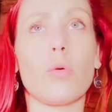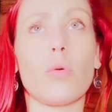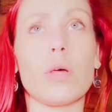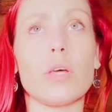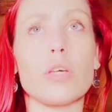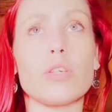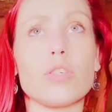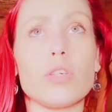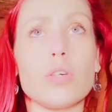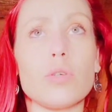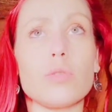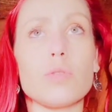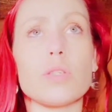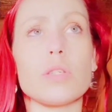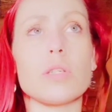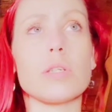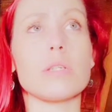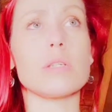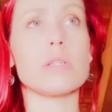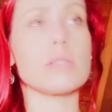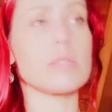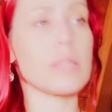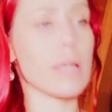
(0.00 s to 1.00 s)

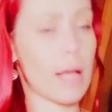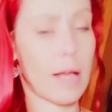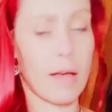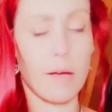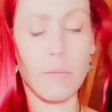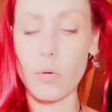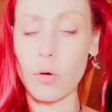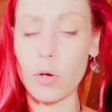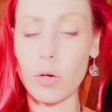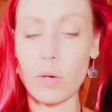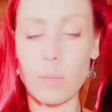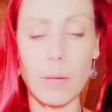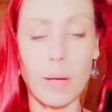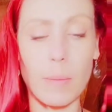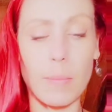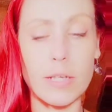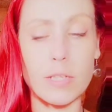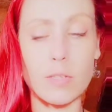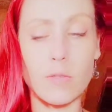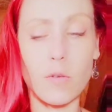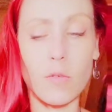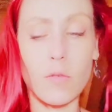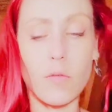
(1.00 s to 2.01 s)
excuses. It's like, I'm putting my
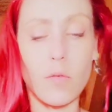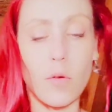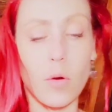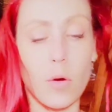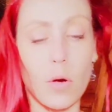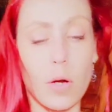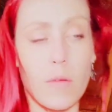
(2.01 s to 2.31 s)
best foot forward.